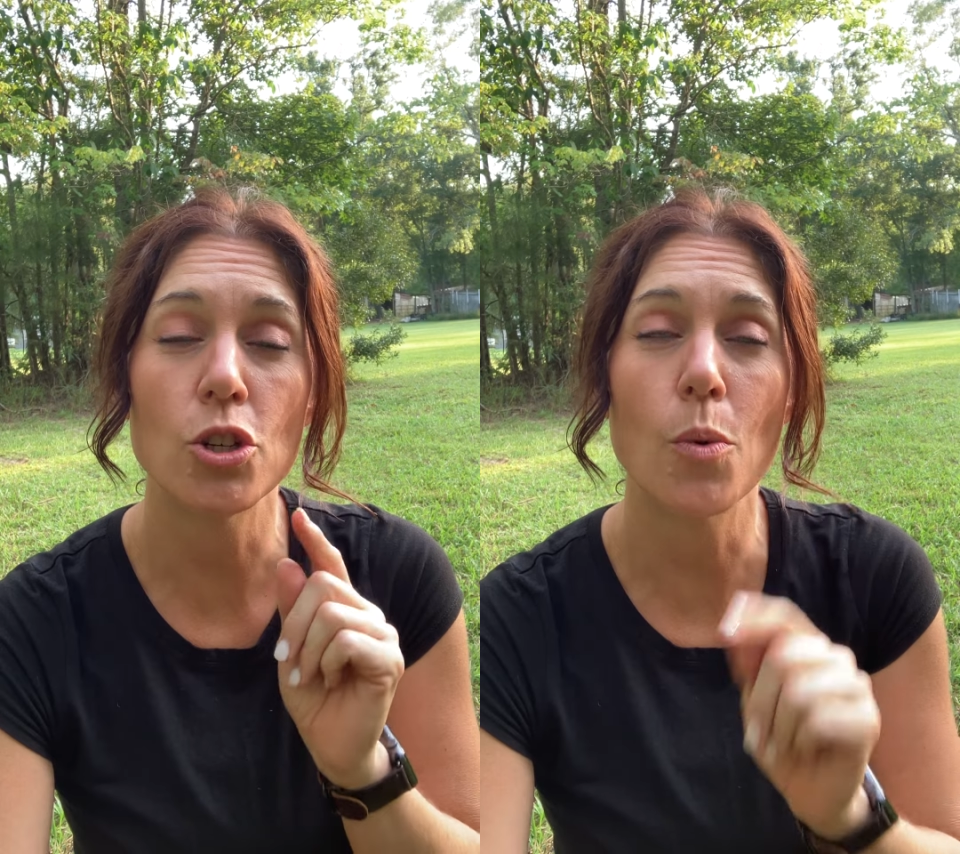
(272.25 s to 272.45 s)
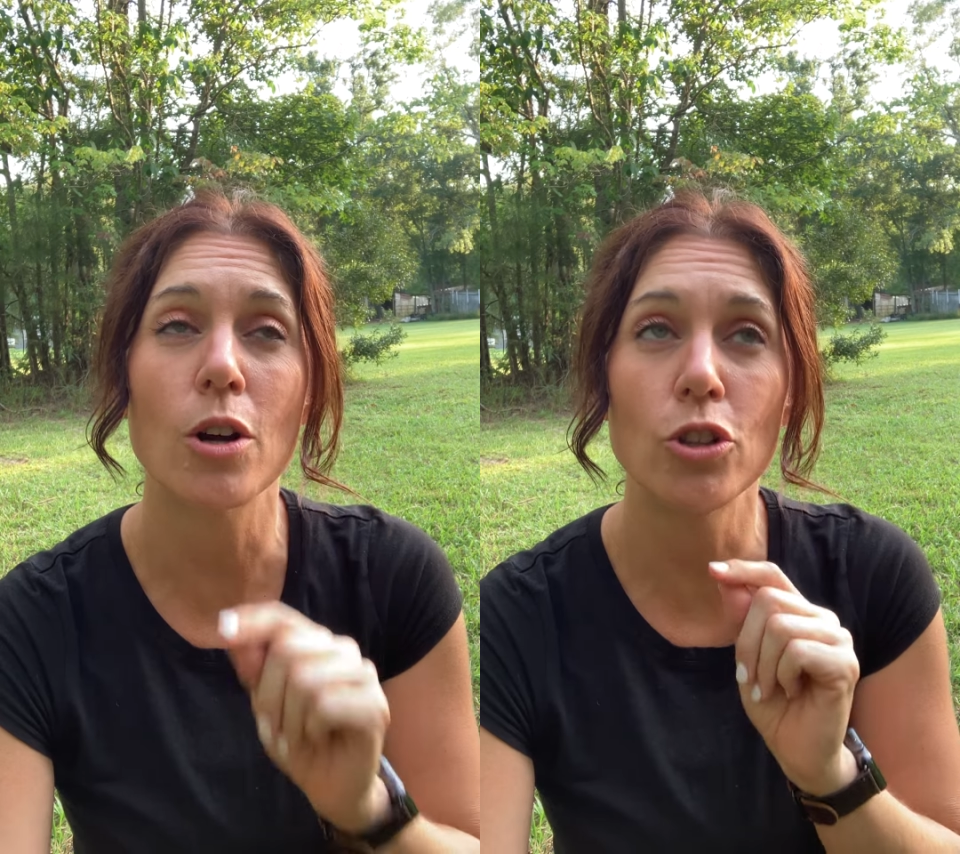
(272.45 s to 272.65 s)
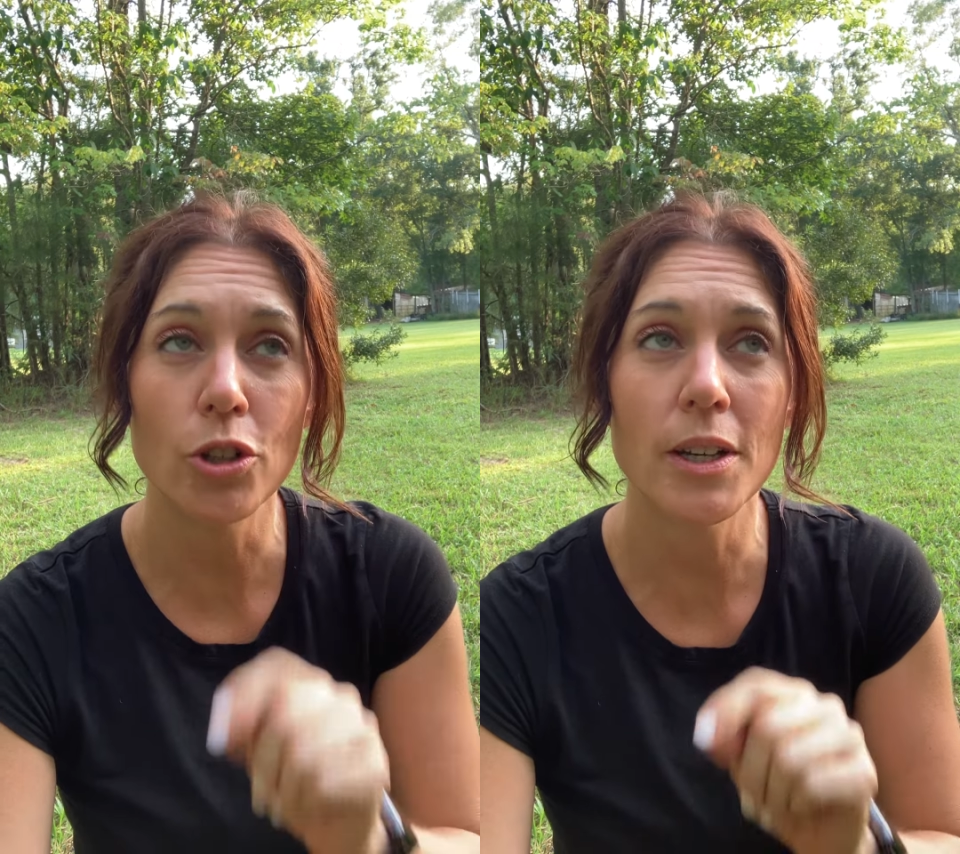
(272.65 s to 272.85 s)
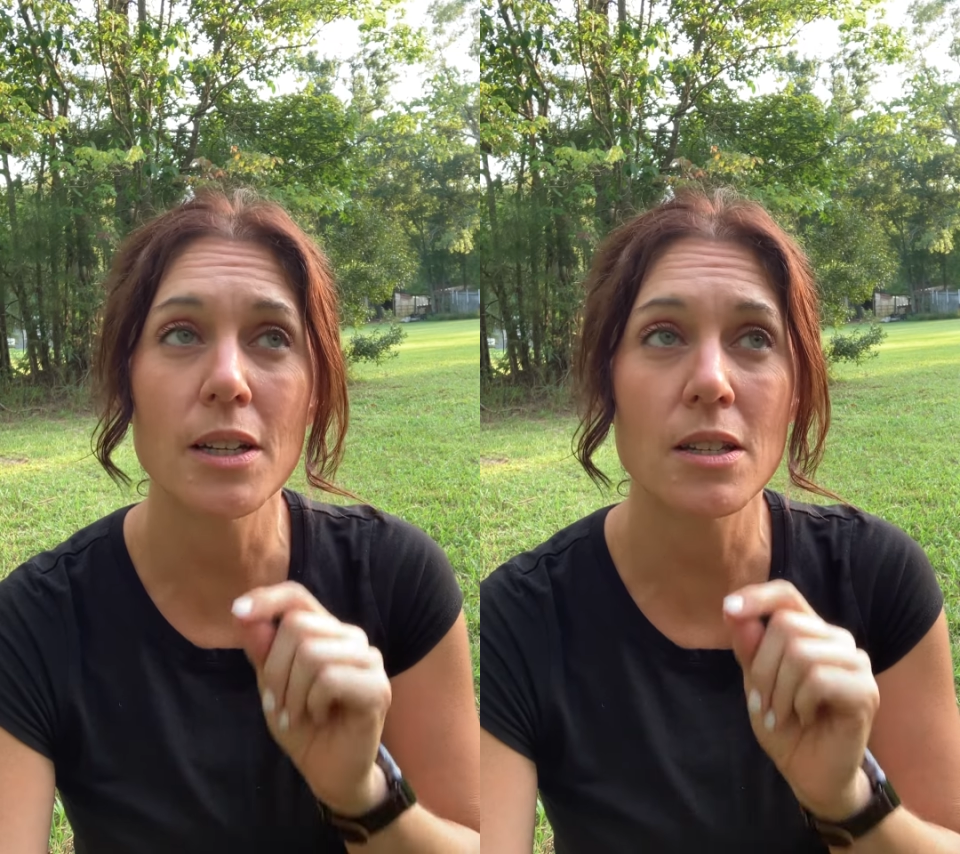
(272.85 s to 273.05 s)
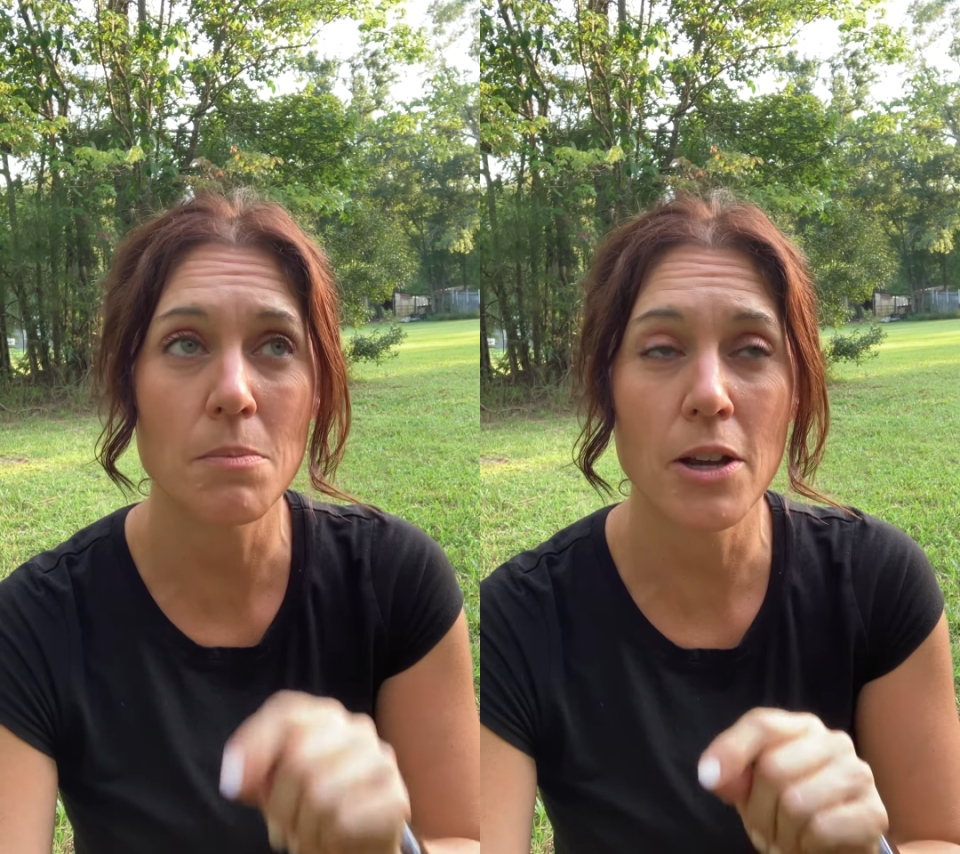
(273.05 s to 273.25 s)
you are looking
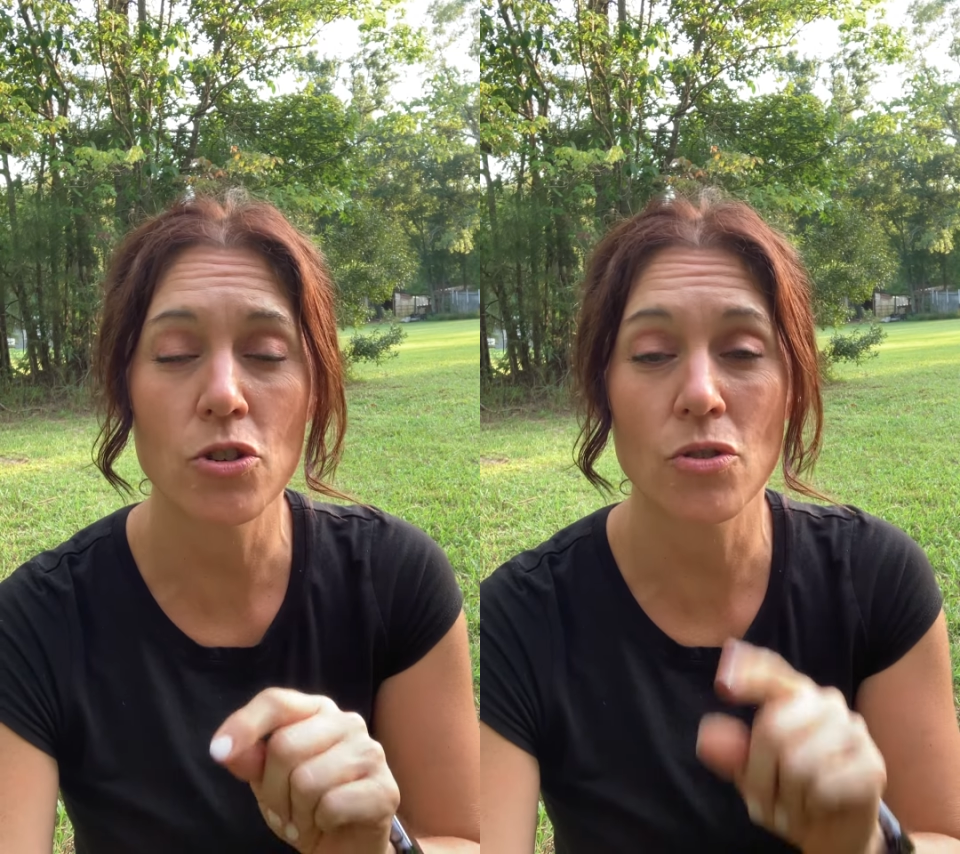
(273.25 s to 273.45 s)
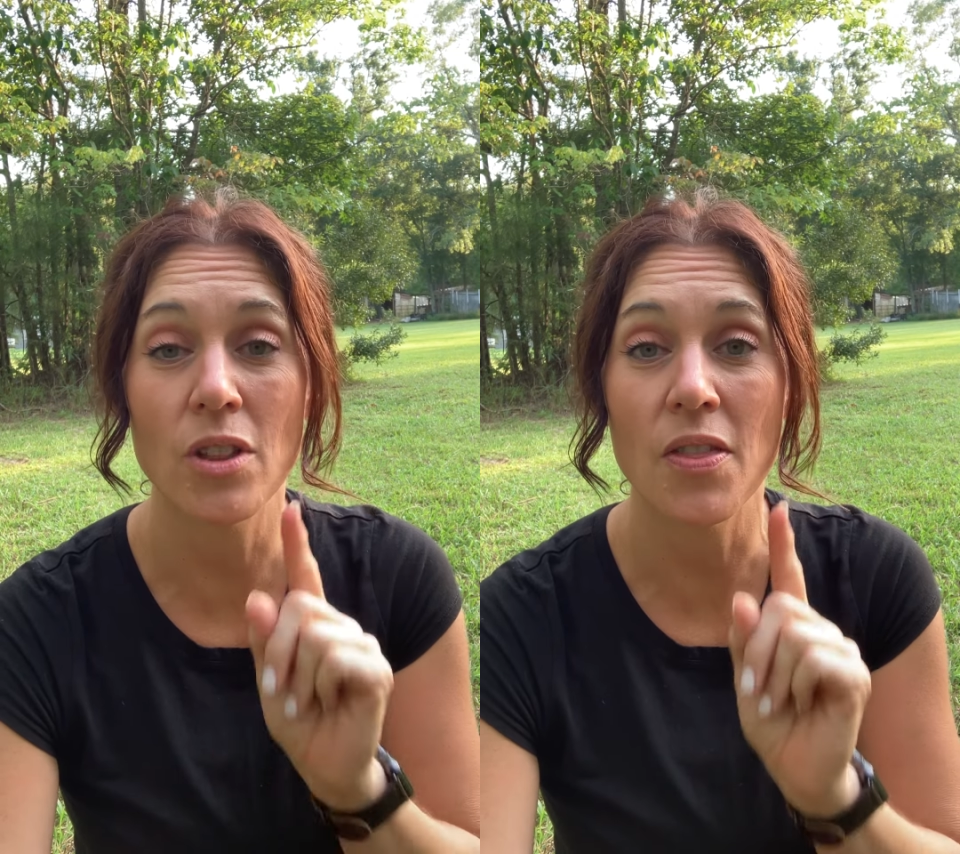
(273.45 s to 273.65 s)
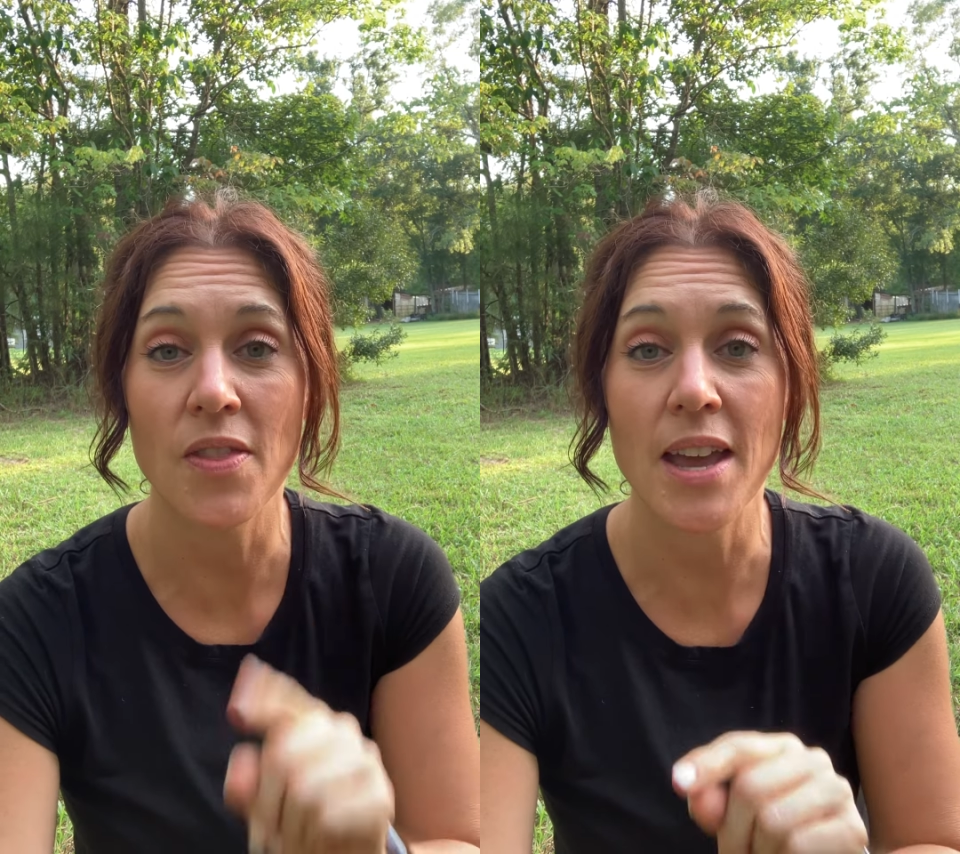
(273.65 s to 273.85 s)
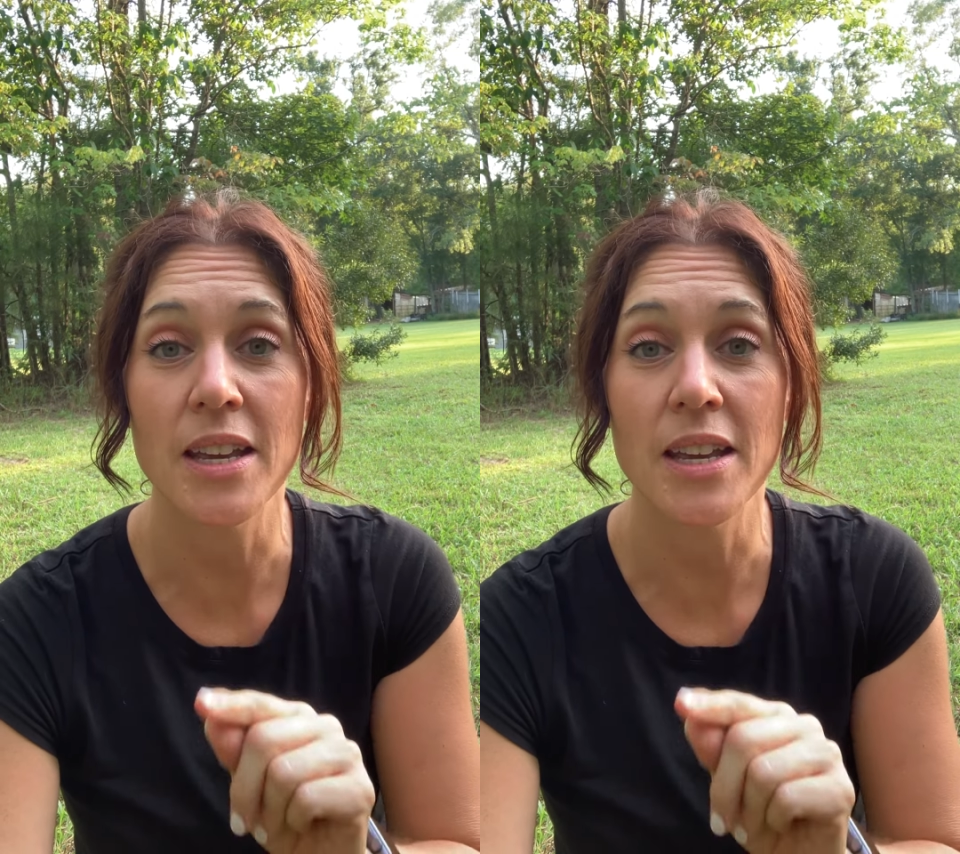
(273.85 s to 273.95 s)
to make sure that they